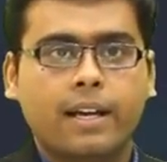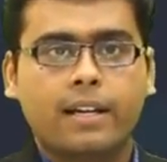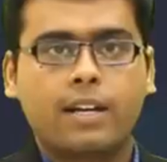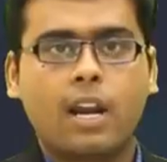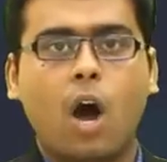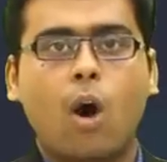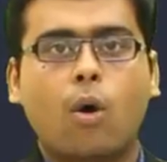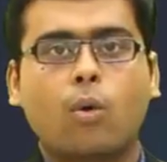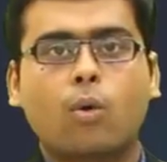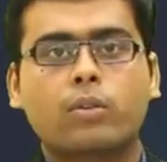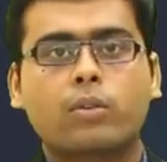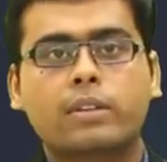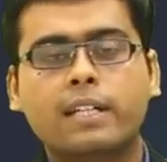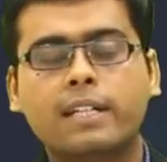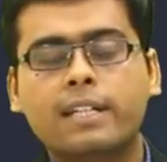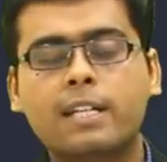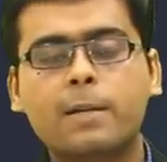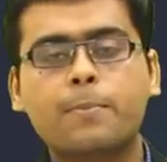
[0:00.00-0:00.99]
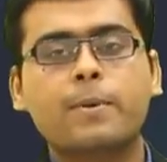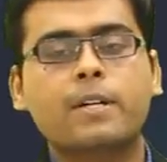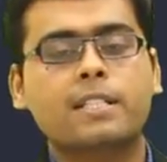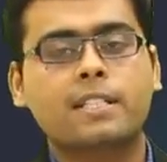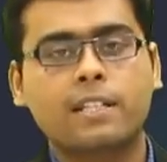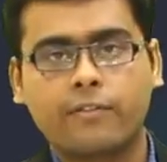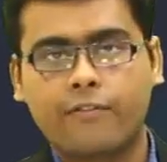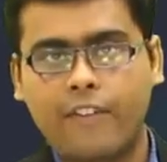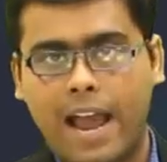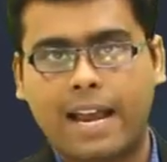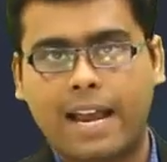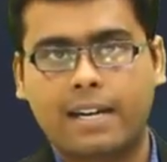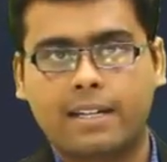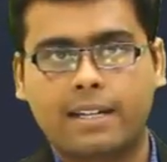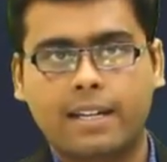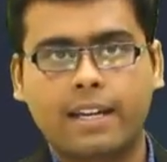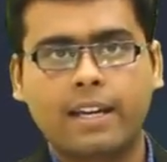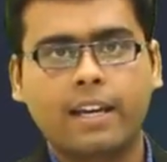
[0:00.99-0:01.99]
Now 30%
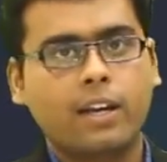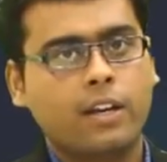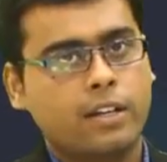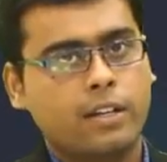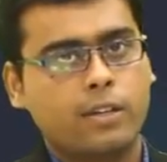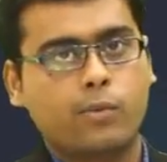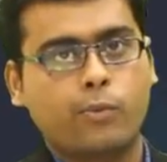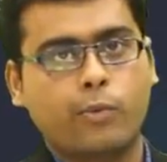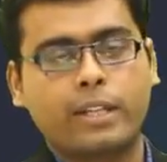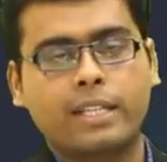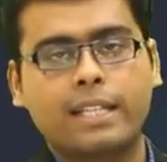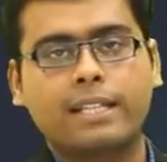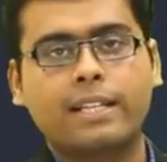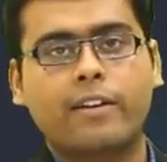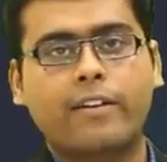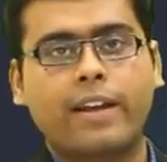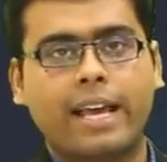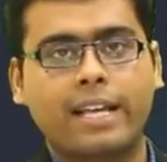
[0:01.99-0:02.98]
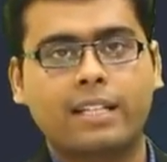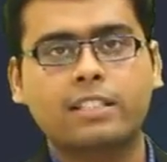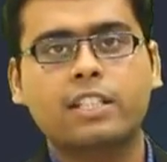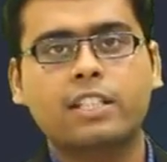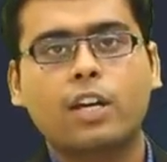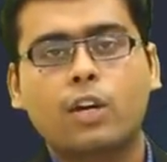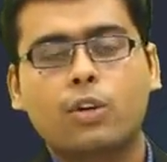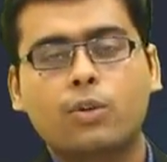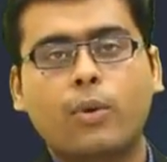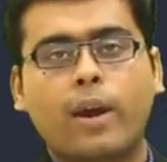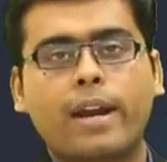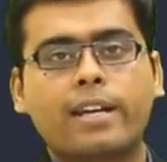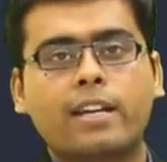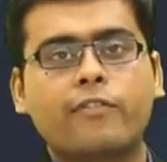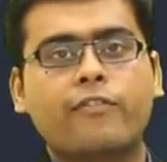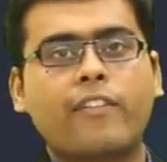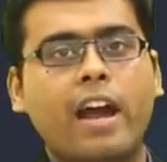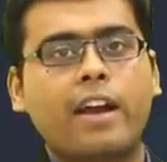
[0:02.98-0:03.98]
faculty is within the range
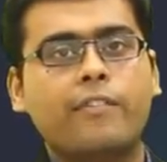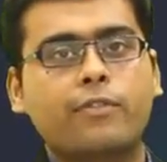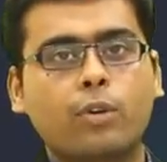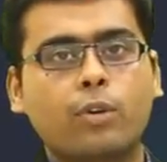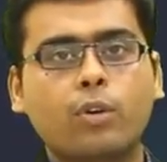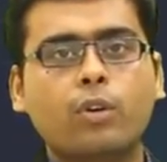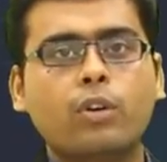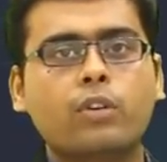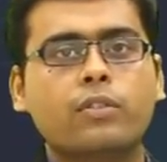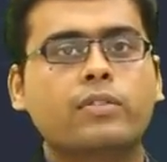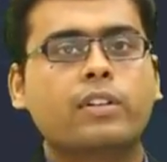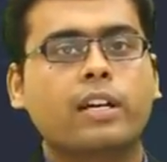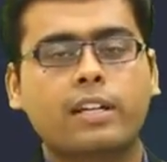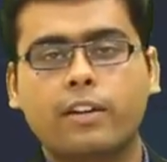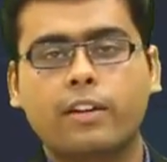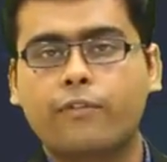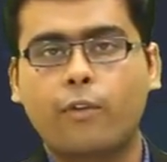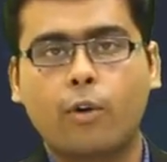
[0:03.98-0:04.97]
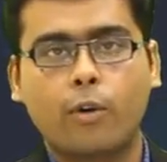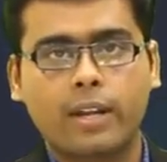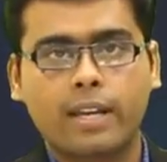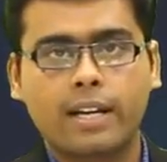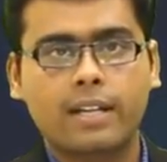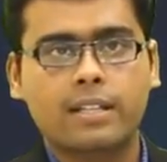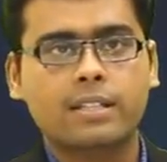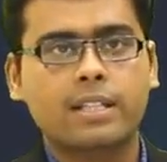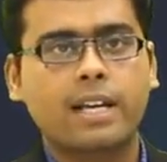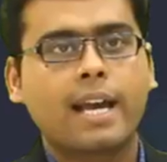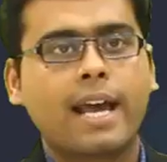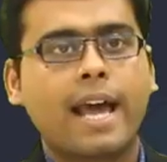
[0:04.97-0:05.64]
25 to 34 years